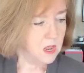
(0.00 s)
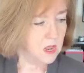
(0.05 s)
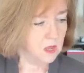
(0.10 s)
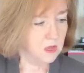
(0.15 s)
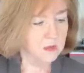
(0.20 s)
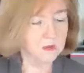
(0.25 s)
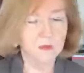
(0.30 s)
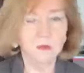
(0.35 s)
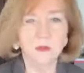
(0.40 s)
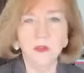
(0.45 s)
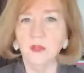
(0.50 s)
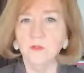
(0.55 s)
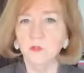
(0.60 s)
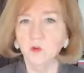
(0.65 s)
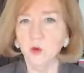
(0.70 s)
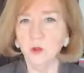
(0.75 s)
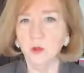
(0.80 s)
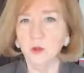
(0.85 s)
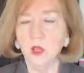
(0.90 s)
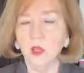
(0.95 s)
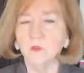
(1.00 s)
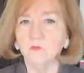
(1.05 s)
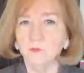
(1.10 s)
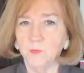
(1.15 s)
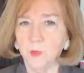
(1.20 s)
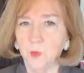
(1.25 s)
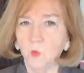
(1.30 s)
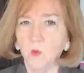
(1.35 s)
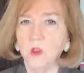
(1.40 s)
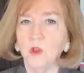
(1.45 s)
Never enough,
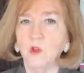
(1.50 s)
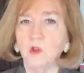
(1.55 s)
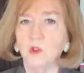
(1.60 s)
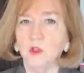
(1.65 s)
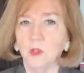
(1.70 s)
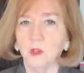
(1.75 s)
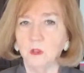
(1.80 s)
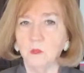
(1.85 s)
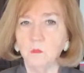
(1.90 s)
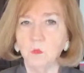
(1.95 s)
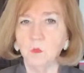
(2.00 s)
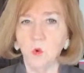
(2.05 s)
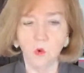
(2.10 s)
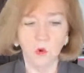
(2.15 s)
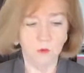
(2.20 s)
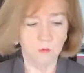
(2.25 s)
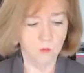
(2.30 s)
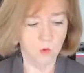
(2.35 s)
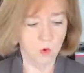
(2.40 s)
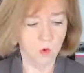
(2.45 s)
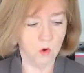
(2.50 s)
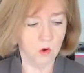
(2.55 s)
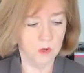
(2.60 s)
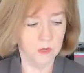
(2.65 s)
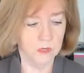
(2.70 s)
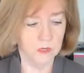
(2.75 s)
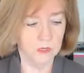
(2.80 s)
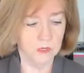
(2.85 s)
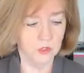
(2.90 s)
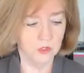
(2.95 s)
but we are getting more and more
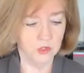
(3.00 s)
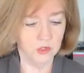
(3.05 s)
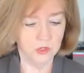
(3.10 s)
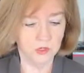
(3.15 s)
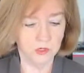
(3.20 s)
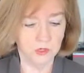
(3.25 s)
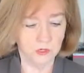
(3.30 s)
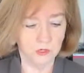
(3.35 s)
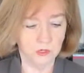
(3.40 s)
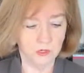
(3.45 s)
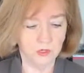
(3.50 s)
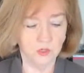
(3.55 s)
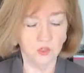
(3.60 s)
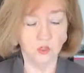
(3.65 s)
each